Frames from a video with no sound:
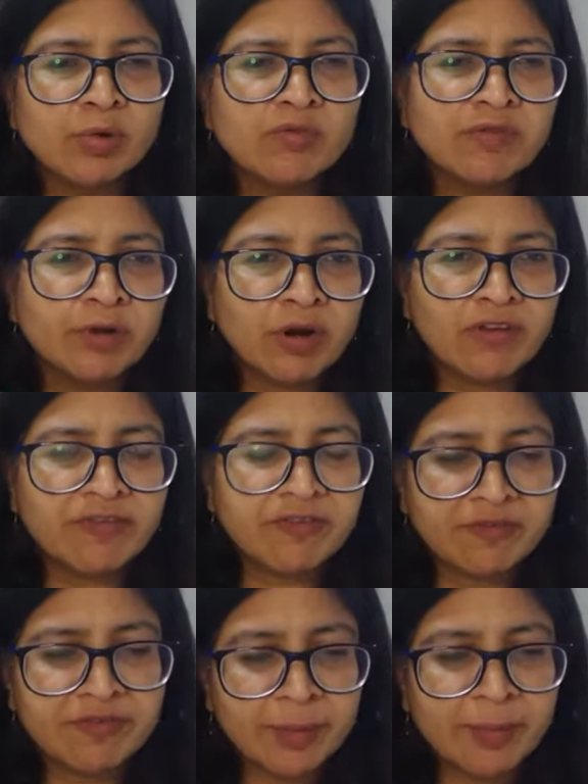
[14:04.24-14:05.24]
room full of
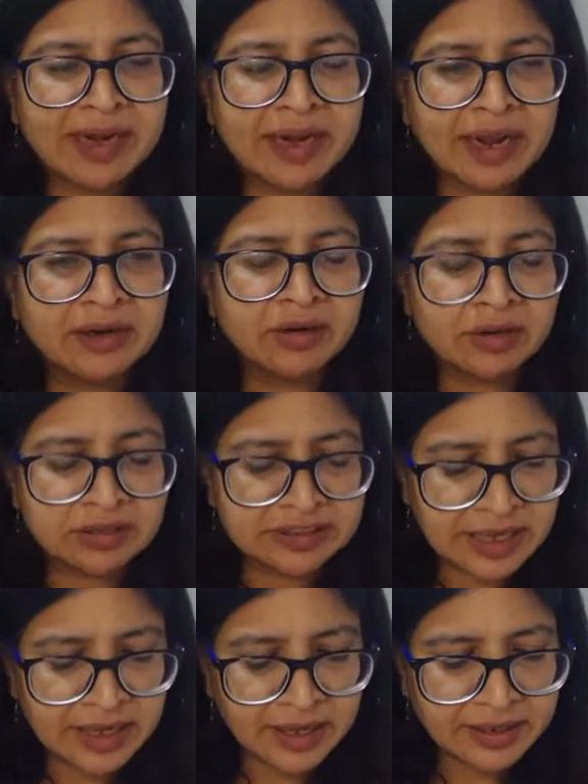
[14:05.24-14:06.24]
women and girls,